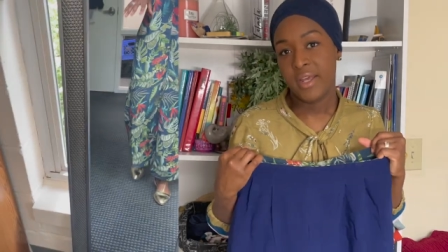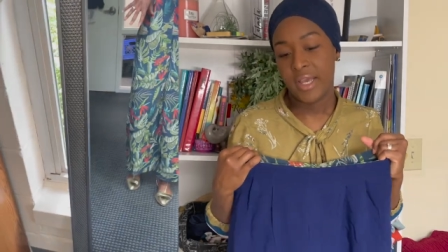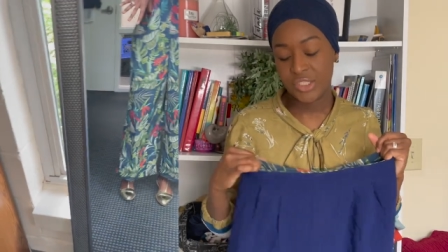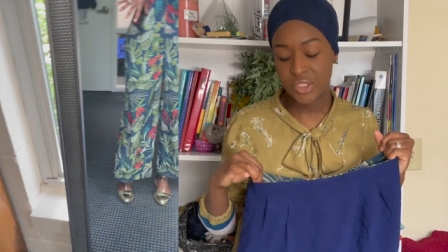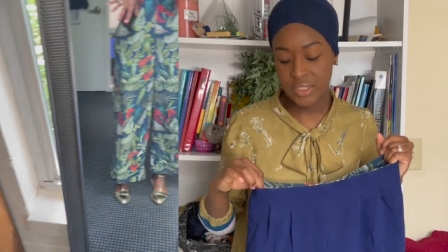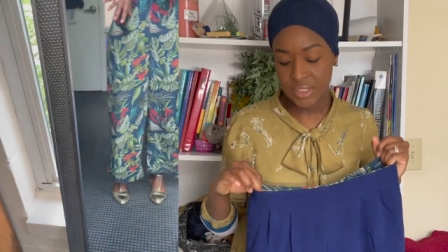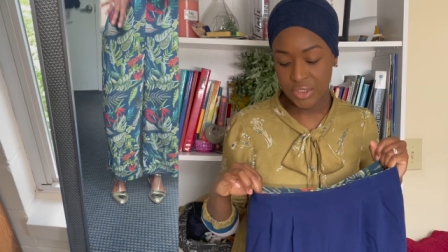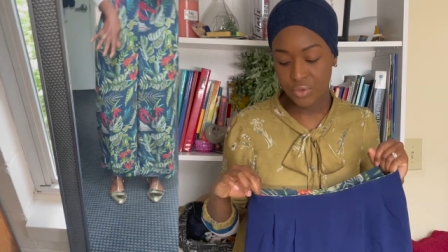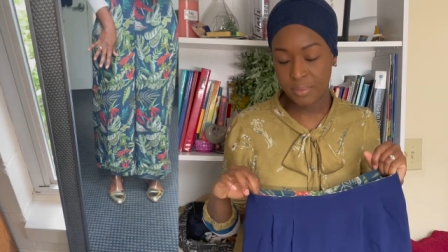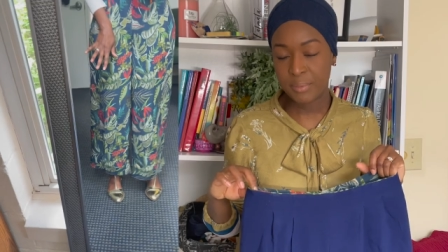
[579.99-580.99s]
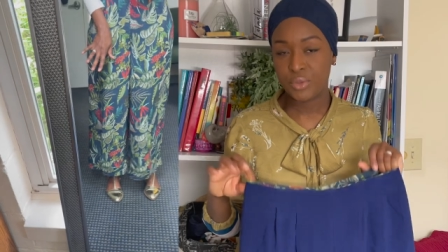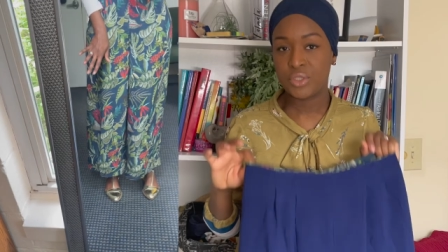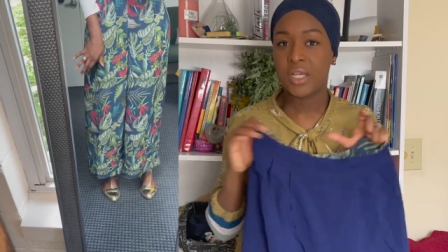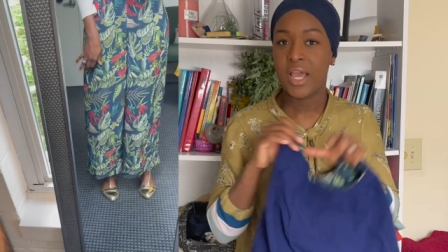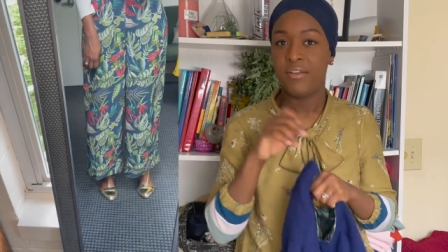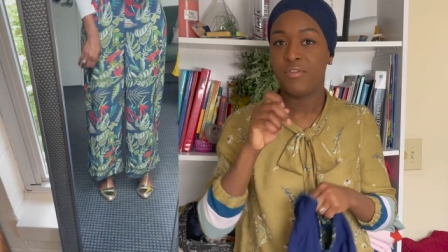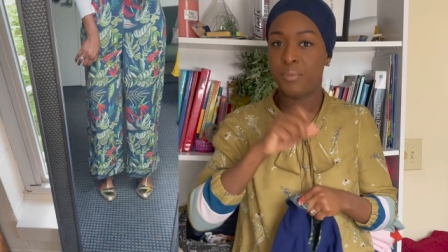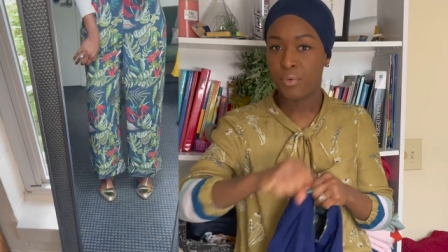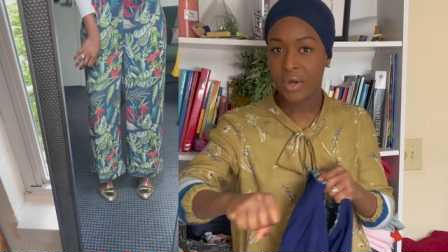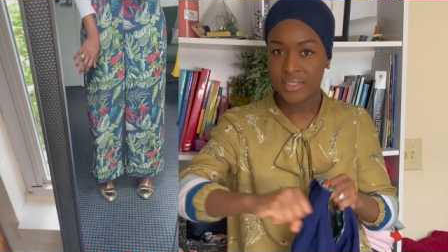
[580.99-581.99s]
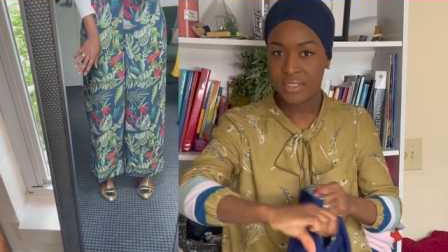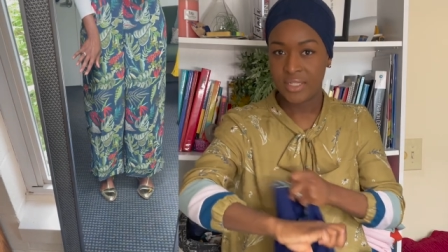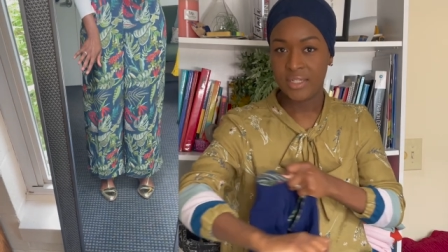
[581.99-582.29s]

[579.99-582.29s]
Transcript: I just need to remember to kind of press it